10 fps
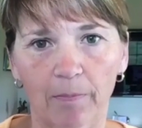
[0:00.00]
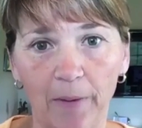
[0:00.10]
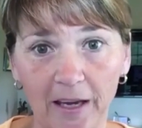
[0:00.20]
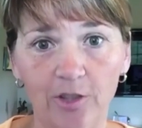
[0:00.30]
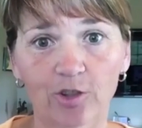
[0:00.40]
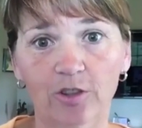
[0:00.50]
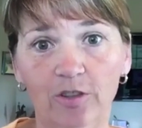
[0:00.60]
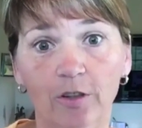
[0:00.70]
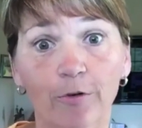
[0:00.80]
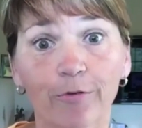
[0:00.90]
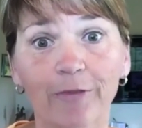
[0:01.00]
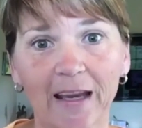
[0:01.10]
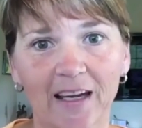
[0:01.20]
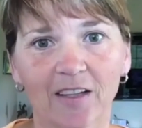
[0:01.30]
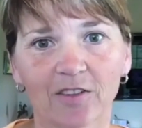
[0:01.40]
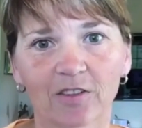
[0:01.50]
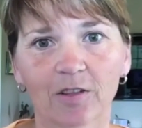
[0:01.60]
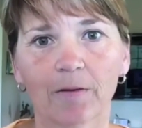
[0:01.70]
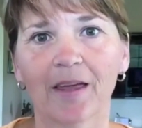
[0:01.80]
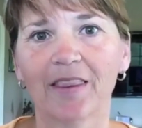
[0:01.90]
page's
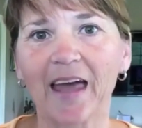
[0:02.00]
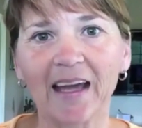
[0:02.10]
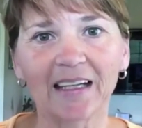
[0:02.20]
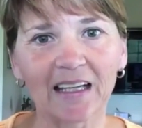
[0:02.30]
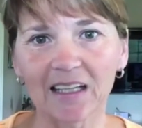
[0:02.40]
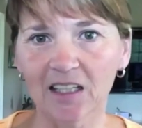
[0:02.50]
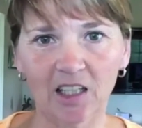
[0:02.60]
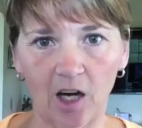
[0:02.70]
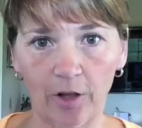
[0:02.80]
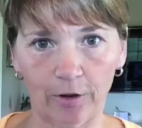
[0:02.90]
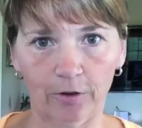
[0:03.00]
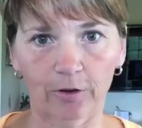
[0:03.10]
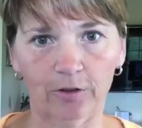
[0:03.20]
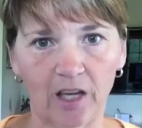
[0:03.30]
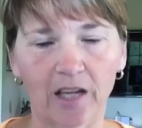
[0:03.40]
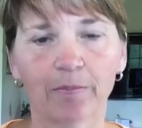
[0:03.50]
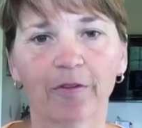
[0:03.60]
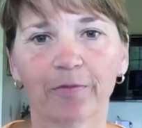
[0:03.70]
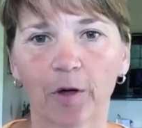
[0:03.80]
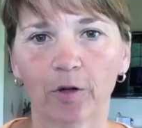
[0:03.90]
fans than any other type
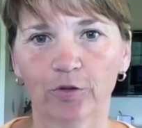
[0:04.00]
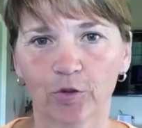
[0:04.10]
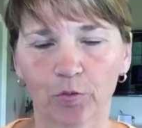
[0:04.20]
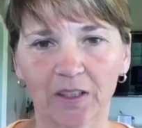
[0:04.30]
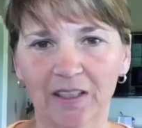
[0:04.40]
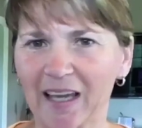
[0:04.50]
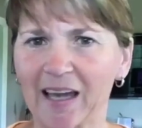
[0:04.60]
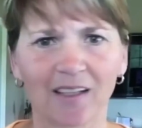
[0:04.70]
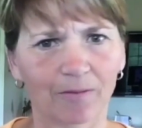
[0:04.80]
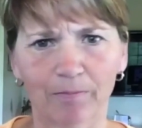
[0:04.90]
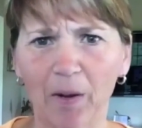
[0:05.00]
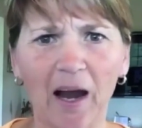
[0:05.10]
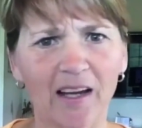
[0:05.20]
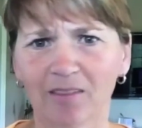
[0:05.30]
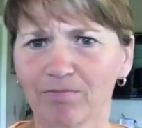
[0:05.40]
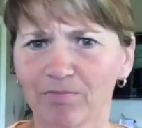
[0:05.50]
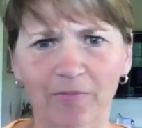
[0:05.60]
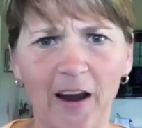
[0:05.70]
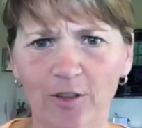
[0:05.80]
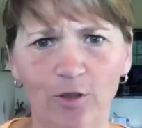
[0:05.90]
of post would get, by
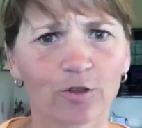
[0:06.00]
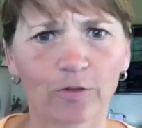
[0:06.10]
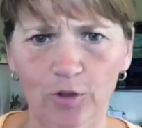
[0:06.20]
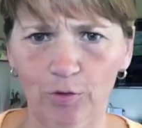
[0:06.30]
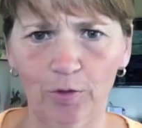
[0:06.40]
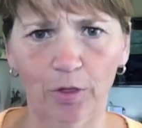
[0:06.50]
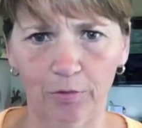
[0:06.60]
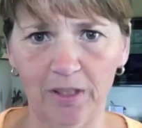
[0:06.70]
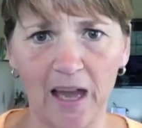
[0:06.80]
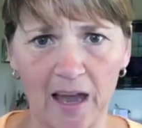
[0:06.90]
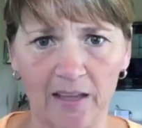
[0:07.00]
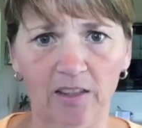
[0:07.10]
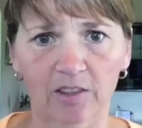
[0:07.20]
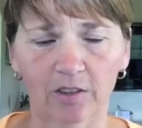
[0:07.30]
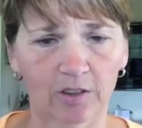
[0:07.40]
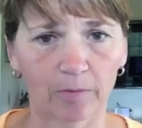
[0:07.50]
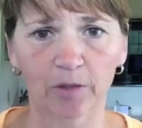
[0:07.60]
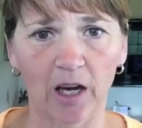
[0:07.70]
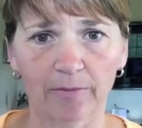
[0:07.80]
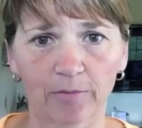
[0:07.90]
factors of 2 and 3x
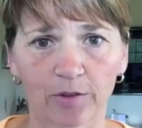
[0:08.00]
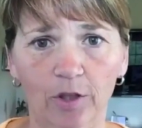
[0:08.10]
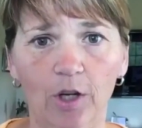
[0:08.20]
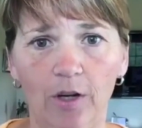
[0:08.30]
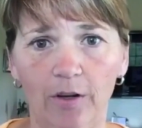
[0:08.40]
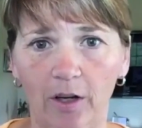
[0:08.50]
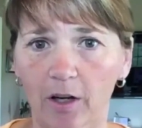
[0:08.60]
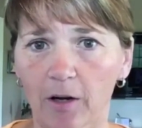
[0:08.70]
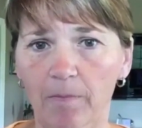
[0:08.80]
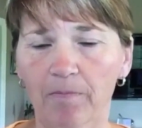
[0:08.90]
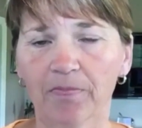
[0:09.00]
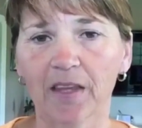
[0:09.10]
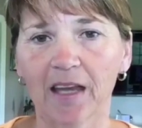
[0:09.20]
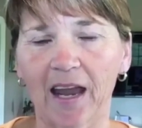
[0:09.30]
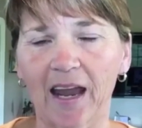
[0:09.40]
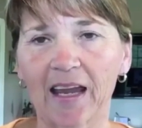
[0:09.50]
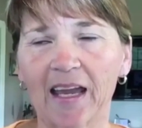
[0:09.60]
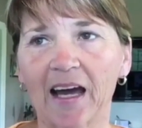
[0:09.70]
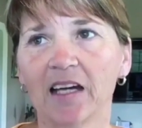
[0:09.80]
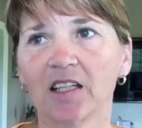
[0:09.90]
sometimes.
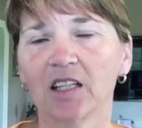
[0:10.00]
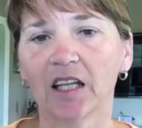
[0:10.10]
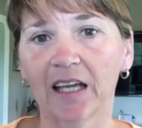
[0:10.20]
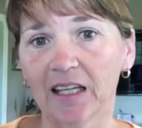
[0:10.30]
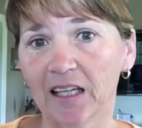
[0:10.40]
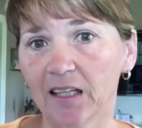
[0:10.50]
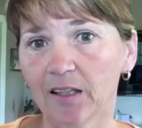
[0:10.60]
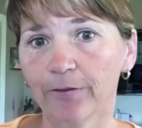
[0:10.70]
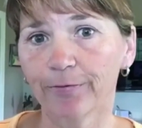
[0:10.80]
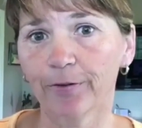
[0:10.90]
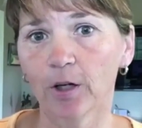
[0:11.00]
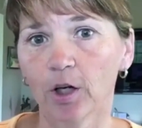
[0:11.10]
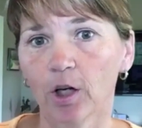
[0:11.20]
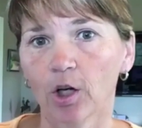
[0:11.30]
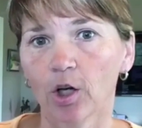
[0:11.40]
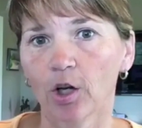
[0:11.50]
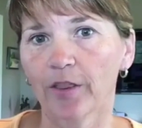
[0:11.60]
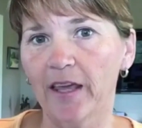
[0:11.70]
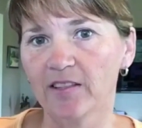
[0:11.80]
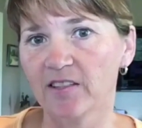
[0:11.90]
And if
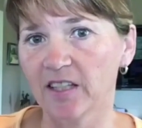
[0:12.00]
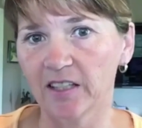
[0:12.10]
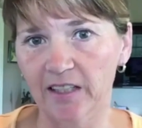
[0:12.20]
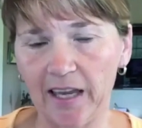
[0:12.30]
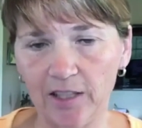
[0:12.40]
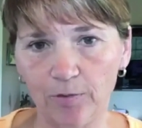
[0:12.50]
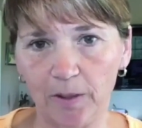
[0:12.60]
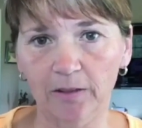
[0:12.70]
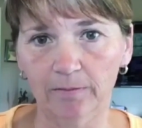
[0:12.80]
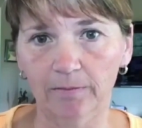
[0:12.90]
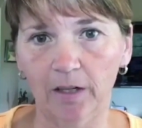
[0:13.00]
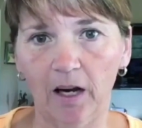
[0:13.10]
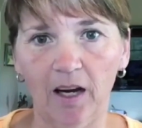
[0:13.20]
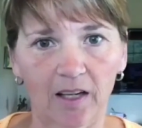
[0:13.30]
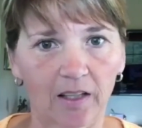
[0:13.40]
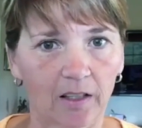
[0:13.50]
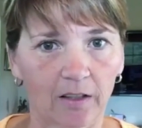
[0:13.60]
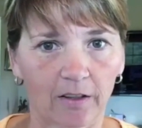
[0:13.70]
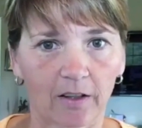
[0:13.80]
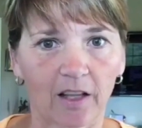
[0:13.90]
they see engagement on
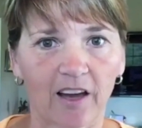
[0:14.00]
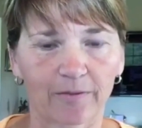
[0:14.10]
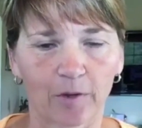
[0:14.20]
the live